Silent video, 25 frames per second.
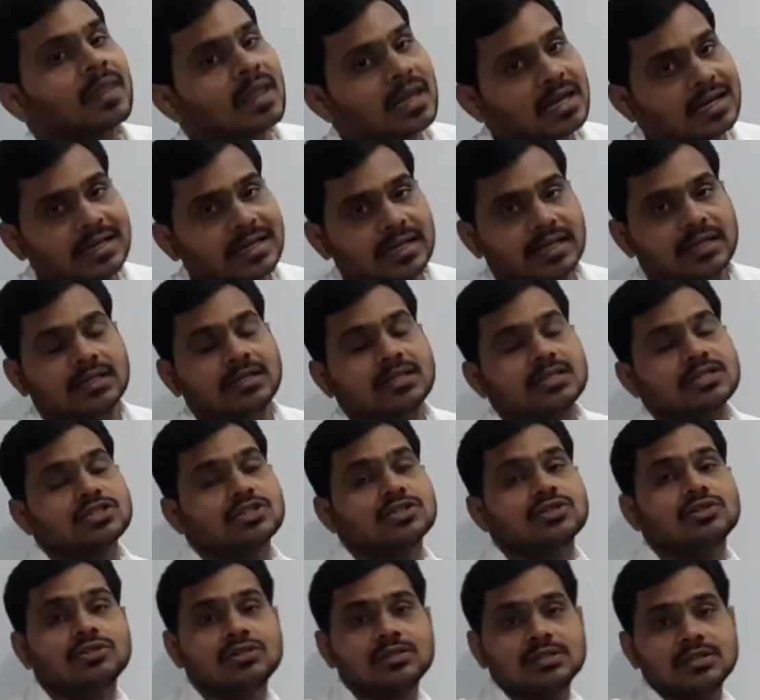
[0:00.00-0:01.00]
Clear?
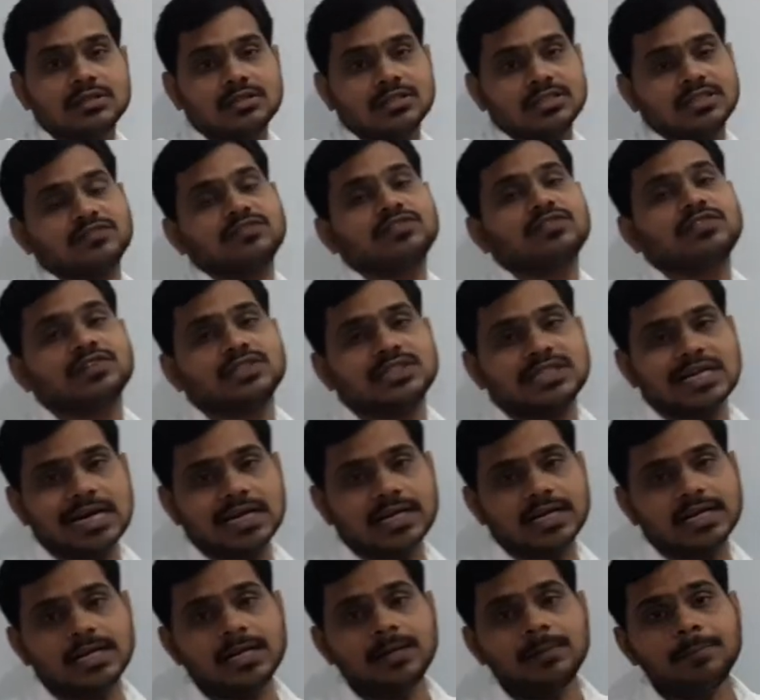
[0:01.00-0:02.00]
So
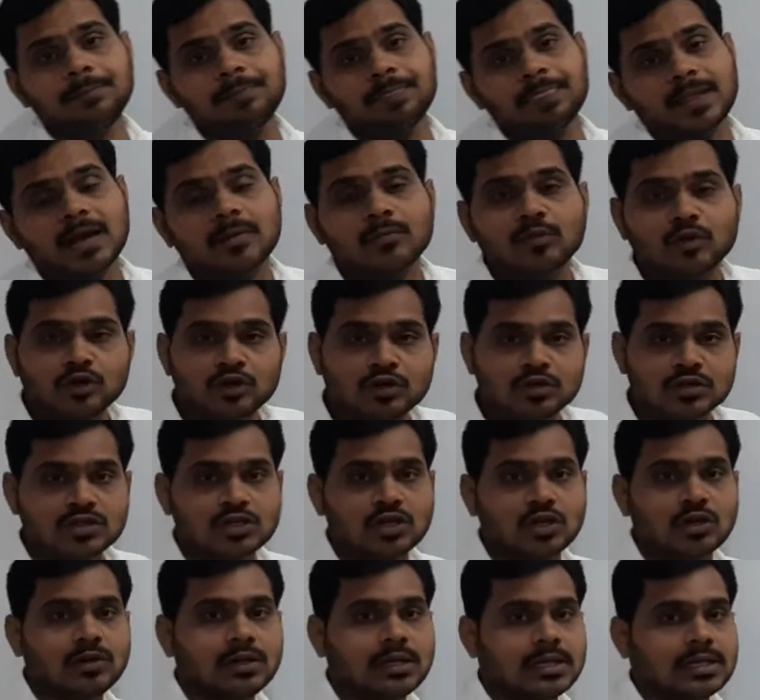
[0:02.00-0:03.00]
starting, I'm going to
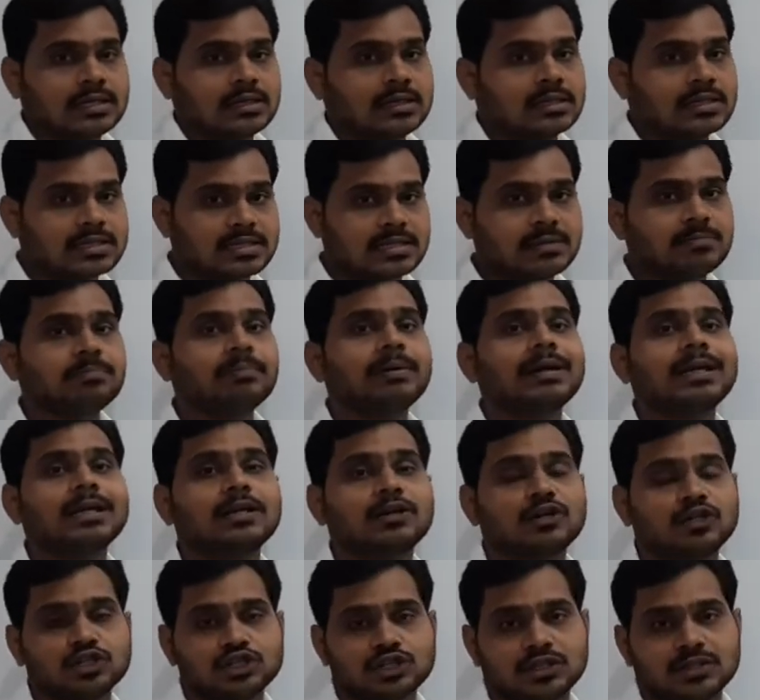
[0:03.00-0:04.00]
solve the simple
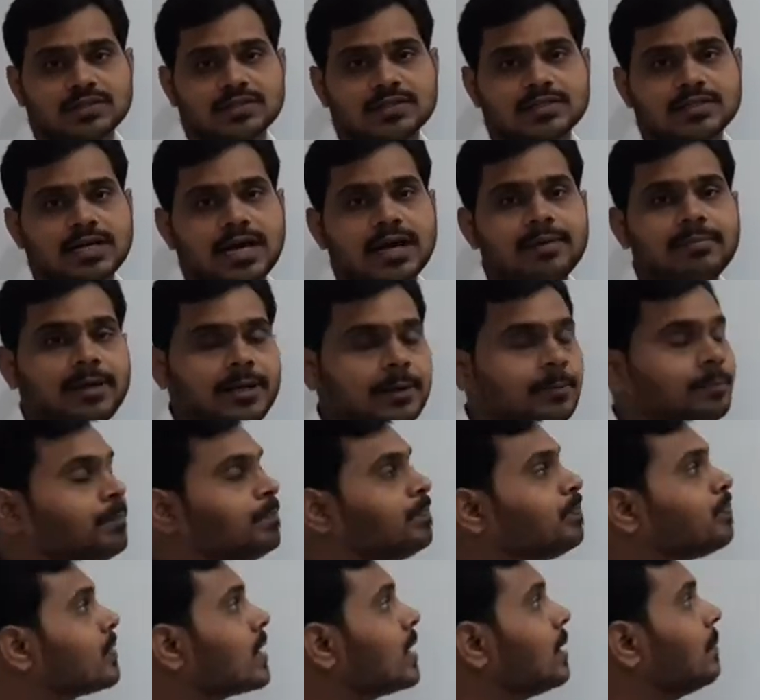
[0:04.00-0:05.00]
questions. I
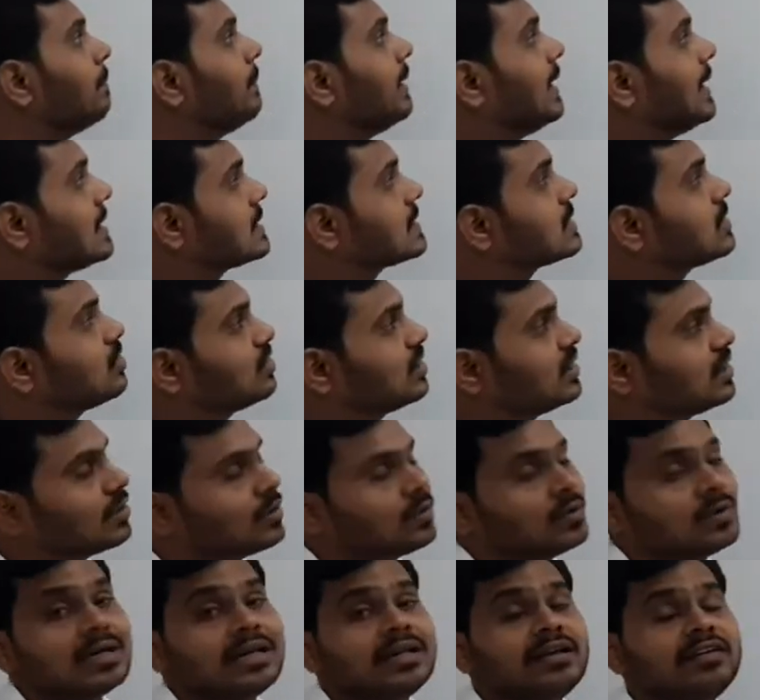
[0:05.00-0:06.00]
mean, based on the
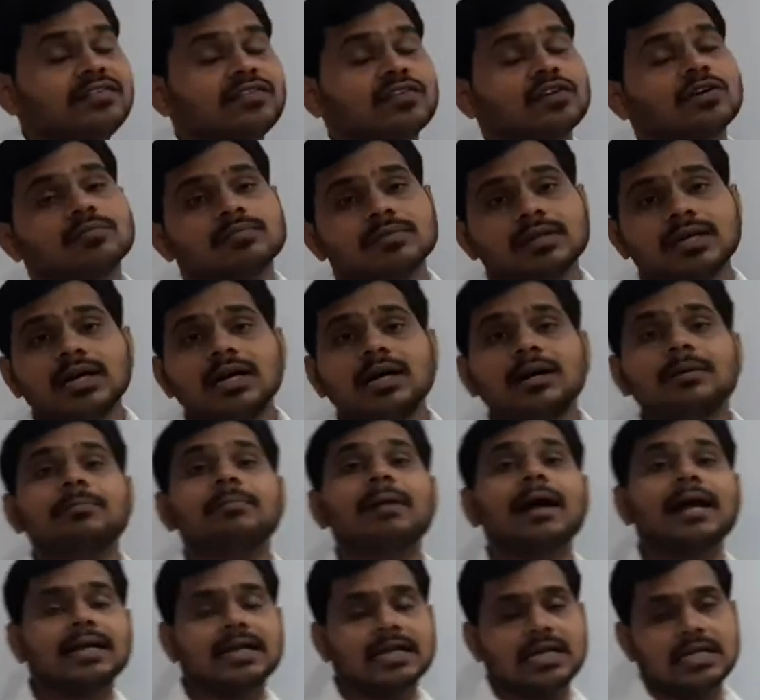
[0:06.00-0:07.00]
only from the
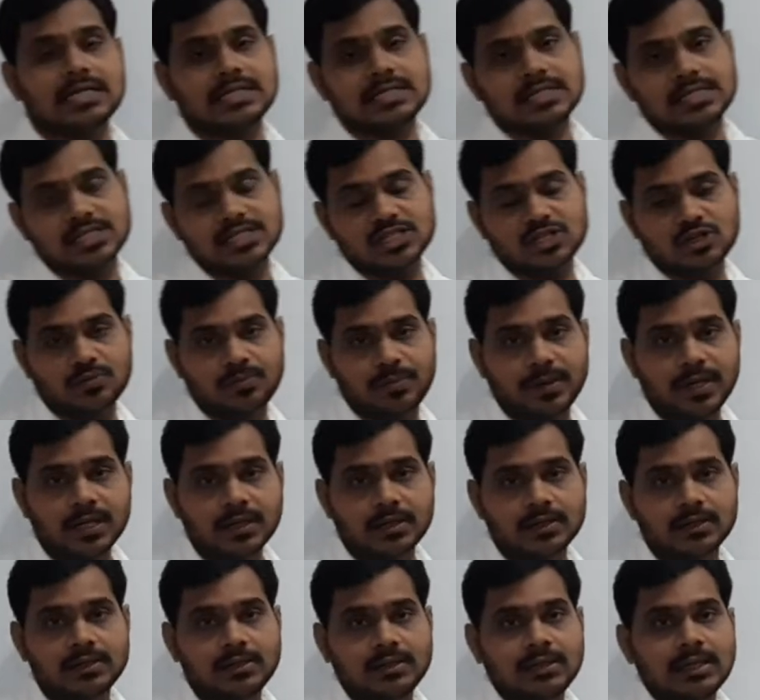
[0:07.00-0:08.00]
matrices
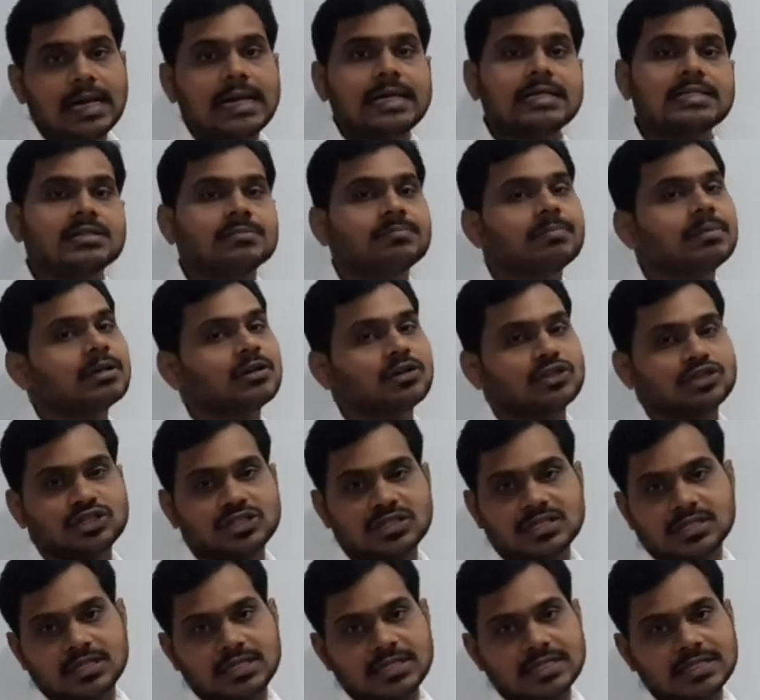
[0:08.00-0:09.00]
topic, and simple
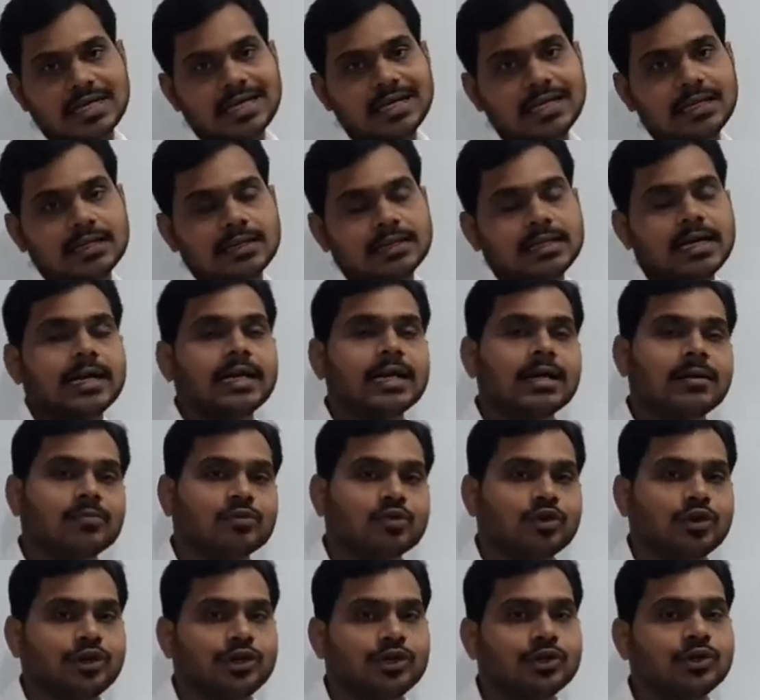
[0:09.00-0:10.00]
questions these are that I am
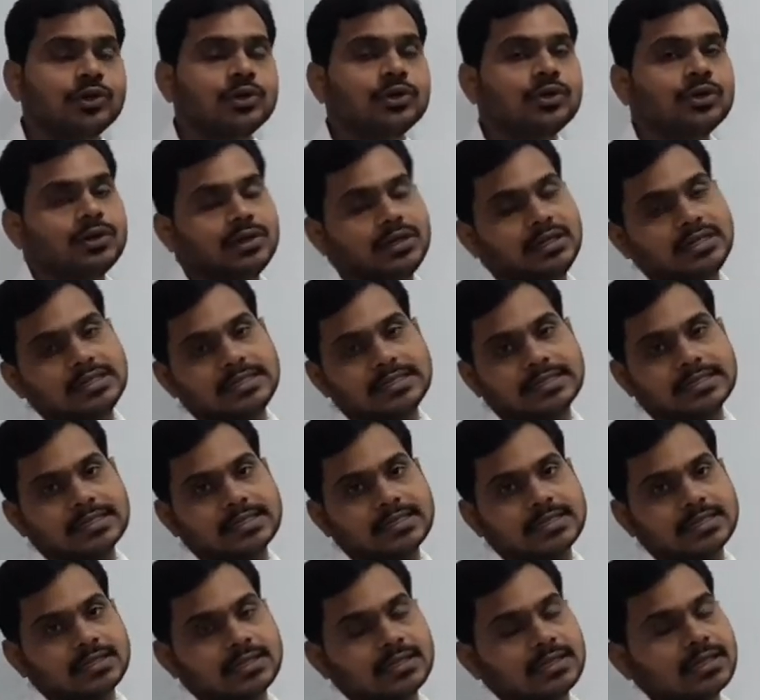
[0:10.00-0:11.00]
going to
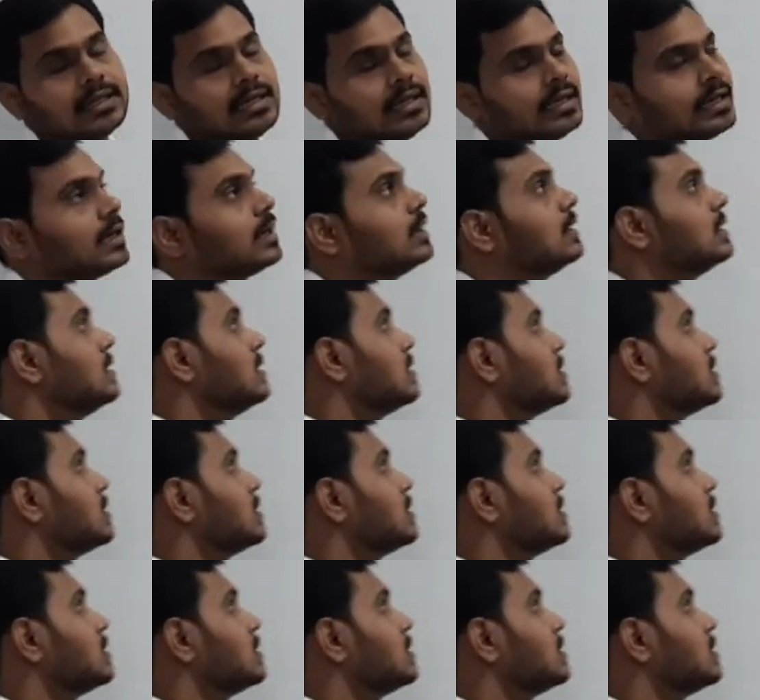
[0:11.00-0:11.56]
discuss. Clear?